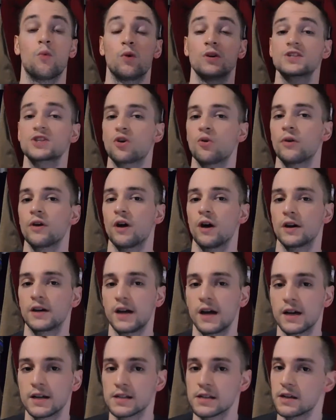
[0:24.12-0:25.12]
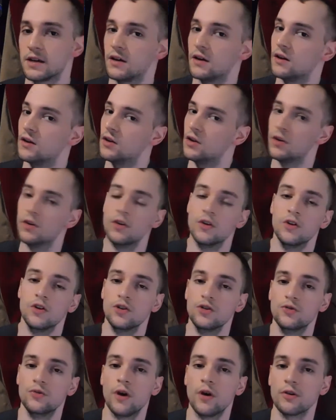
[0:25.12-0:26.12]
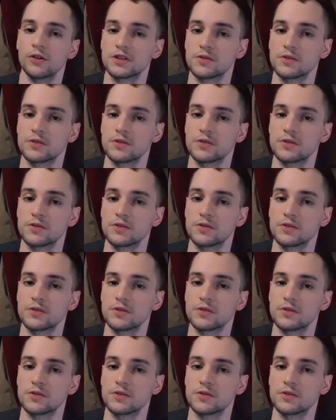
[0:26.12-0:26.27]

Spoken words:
What's going on, guys? You know